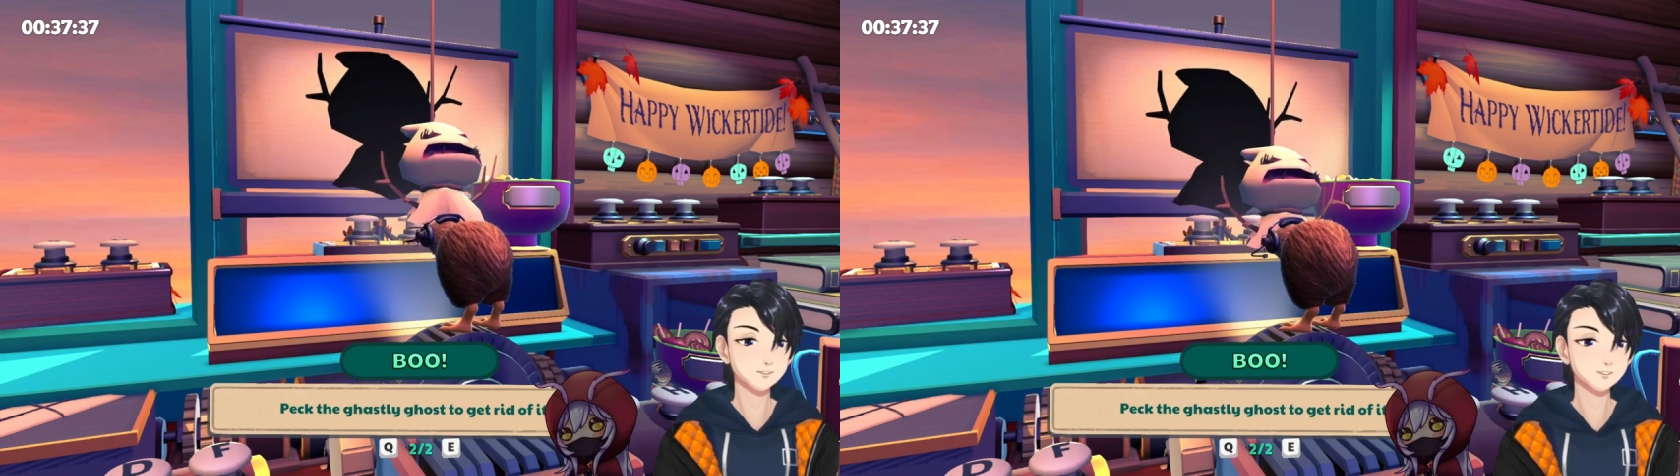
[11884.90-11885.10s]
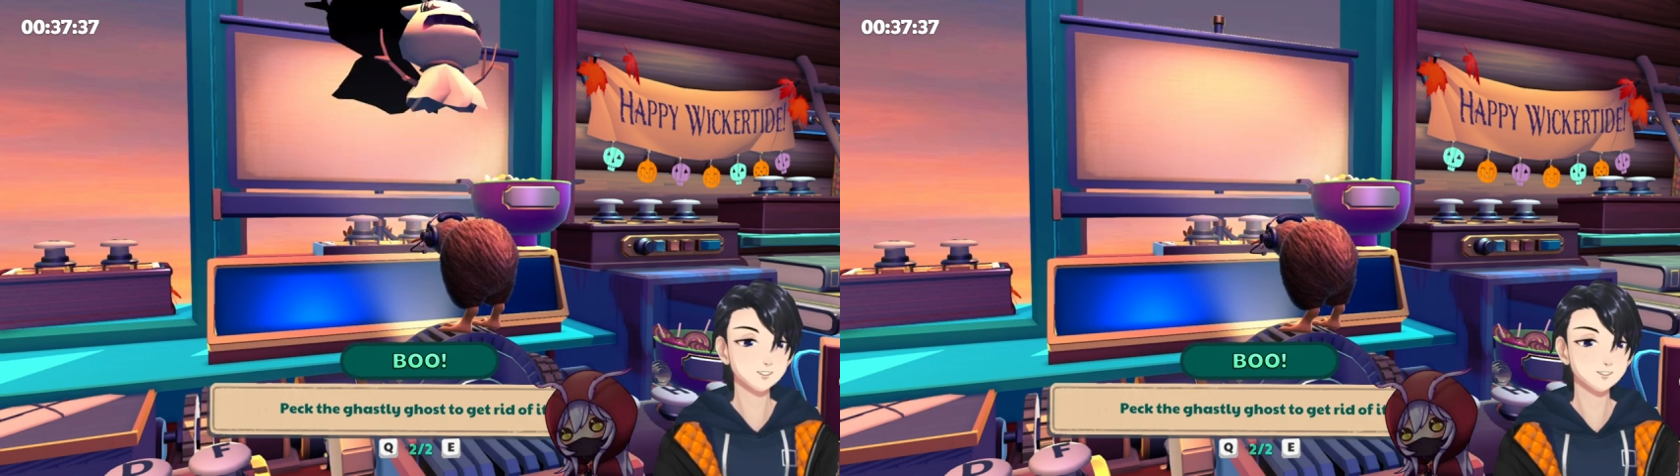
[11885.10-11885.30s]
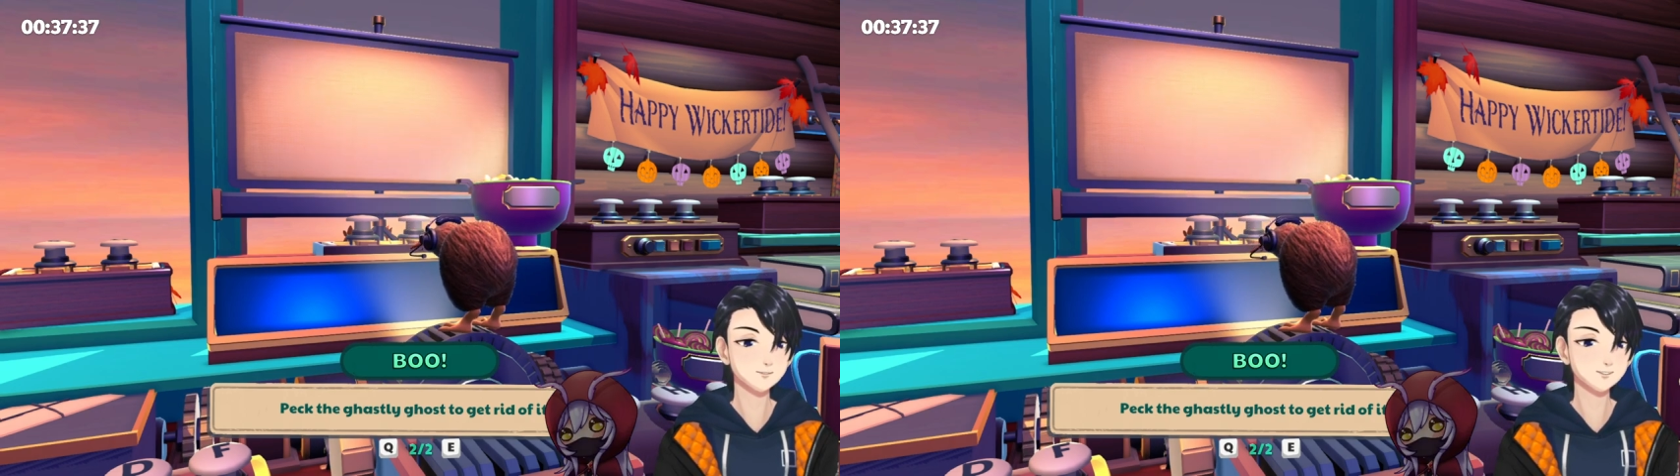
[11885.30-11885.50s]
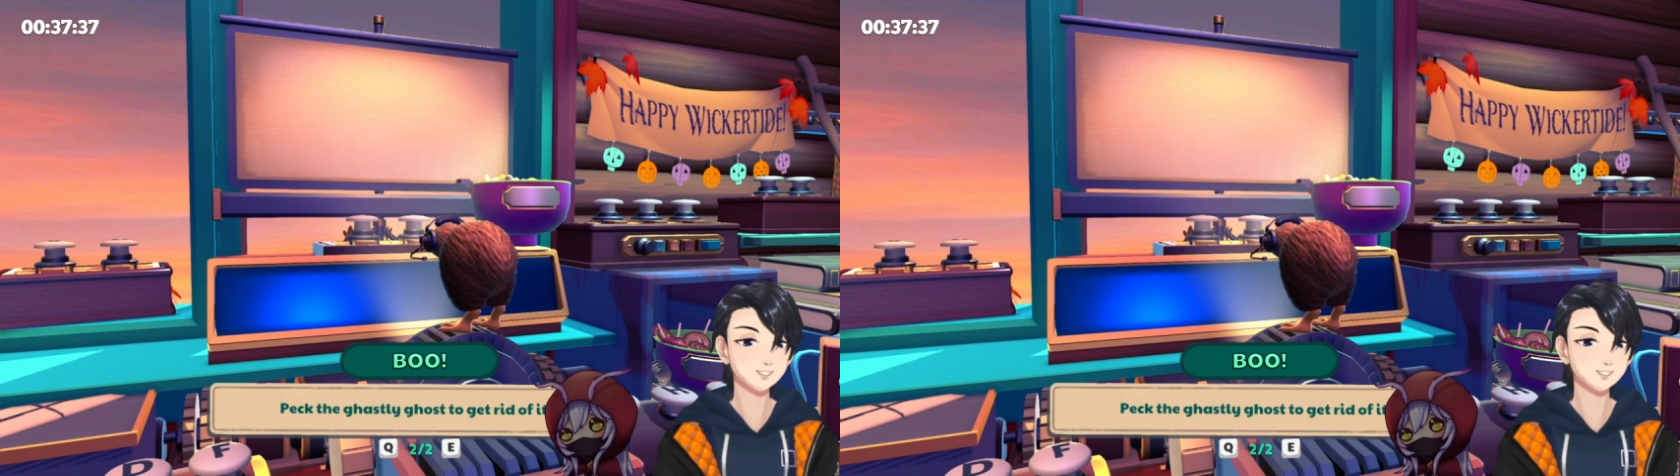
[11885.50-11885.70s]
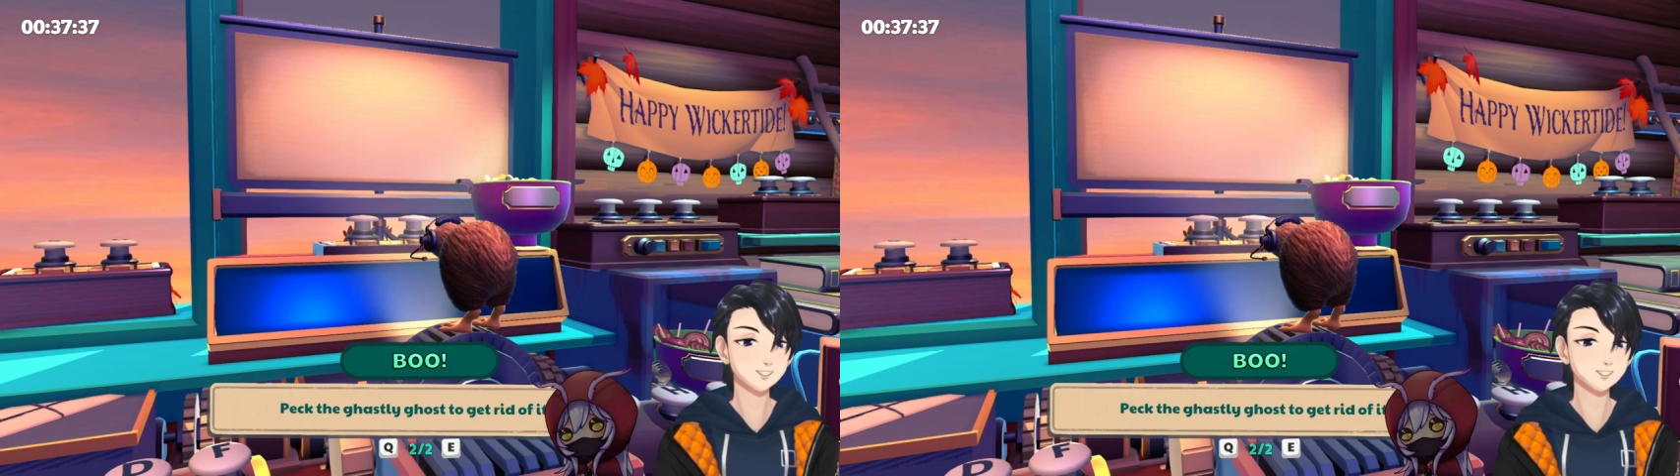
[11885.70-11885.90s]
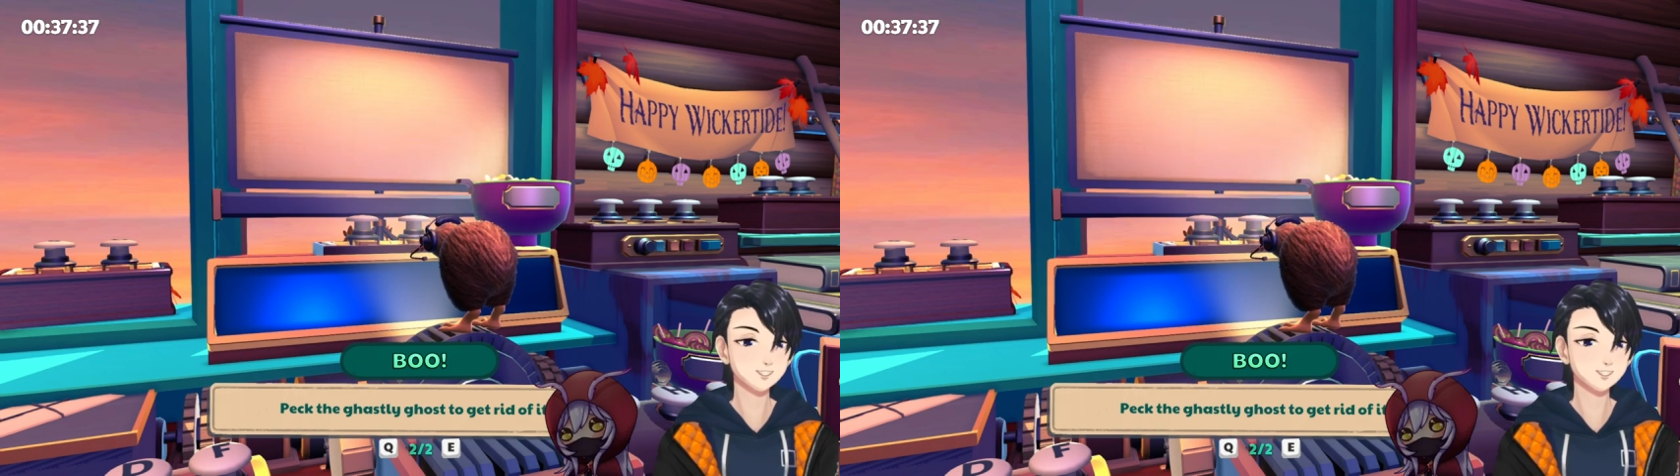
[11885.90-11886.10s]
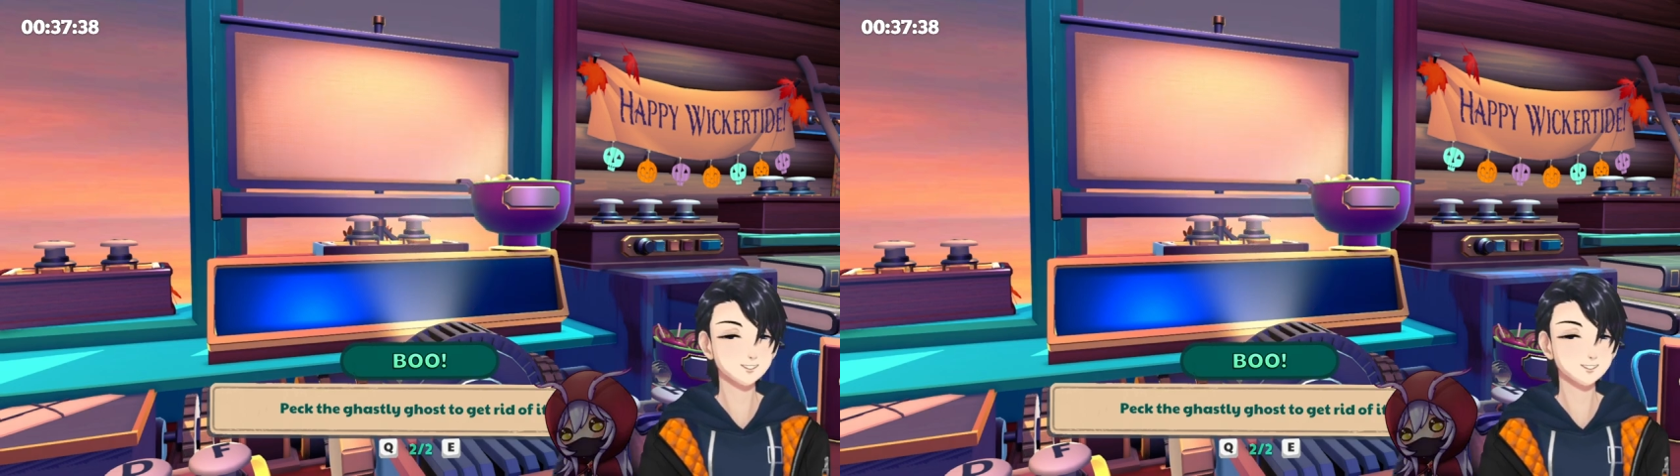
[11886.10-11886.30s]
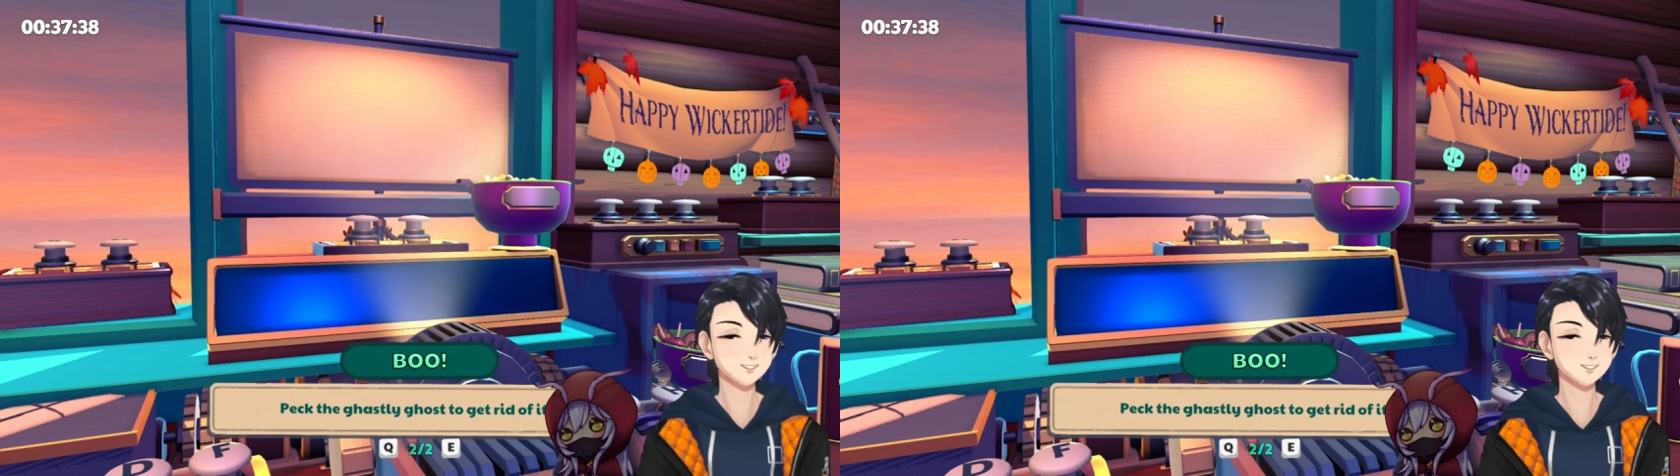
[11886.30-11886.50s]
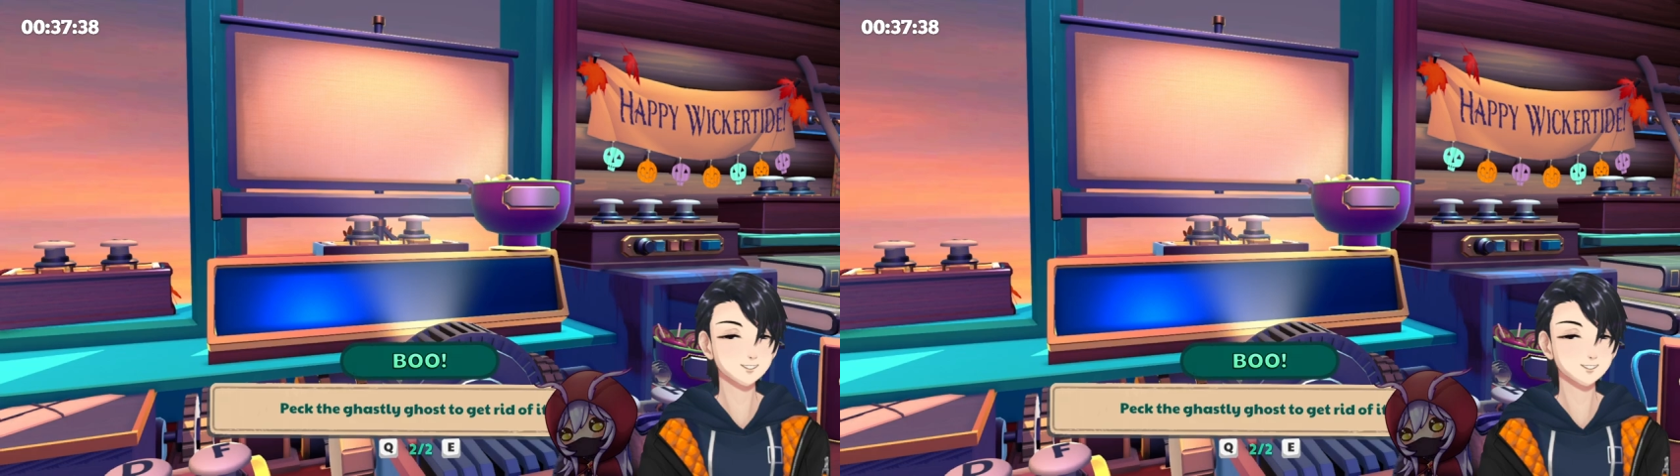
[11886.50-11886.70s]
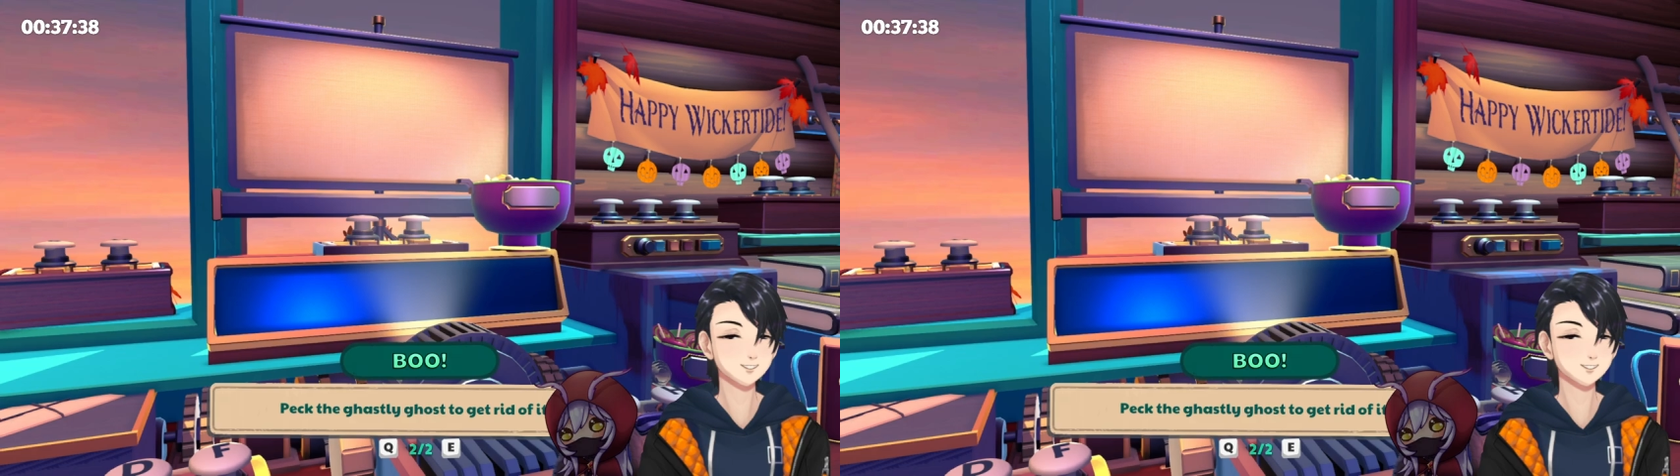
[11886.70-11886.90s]
to look at the, what she said,
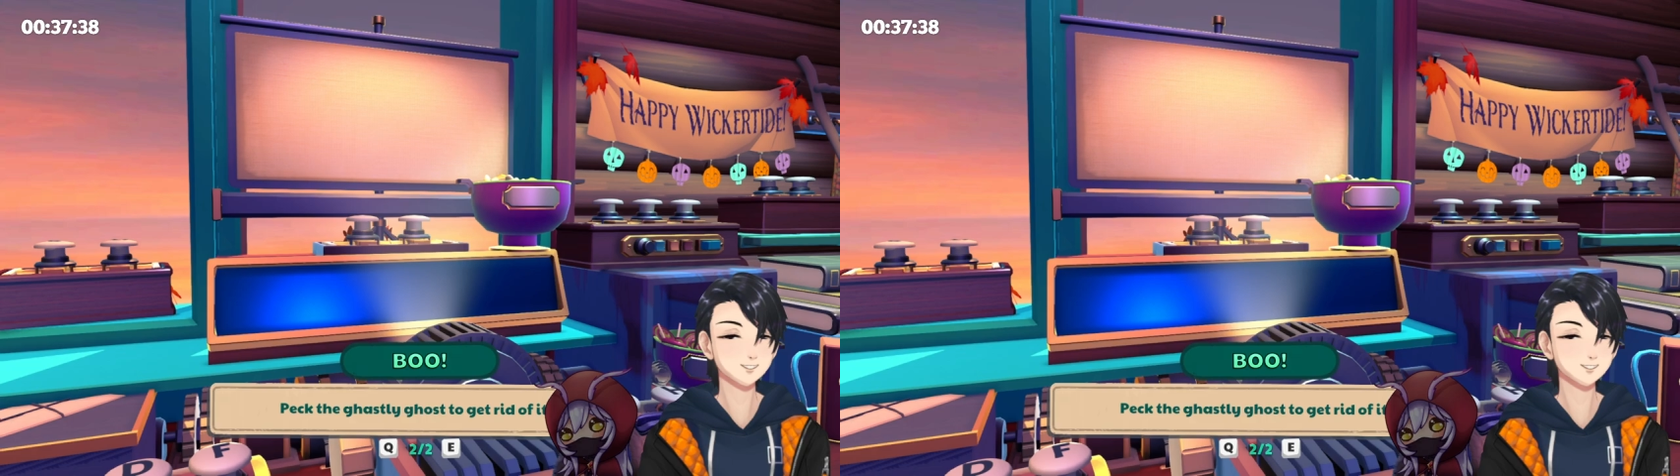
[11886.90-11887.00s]
kinda.